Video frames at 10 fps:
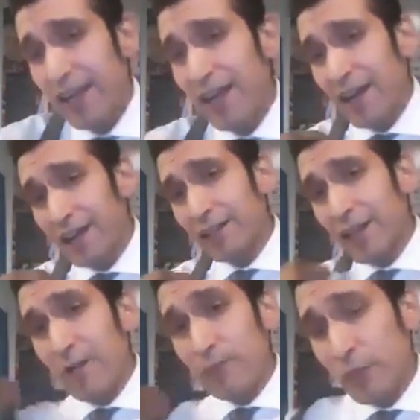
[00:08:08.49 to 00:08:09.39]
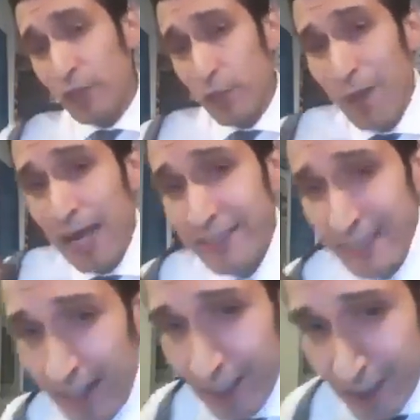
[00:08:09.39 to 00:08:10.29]
And, they're my
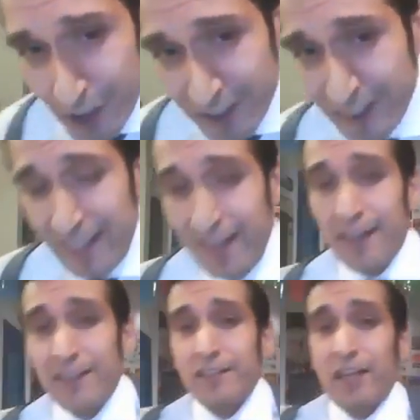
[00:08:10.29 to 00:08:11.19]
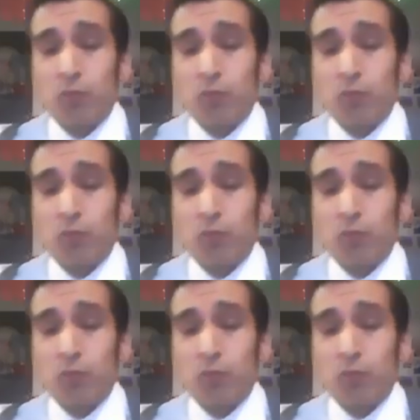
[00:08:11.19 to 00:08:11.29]
tailors. And,